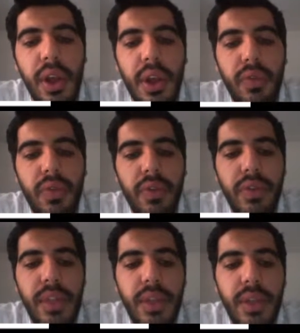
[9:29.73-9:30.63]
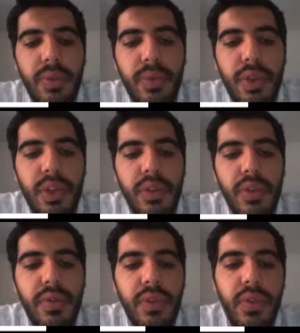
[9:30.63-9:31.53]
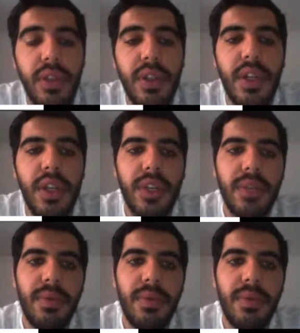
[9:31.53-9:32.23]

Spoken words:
involved in the process of the organization.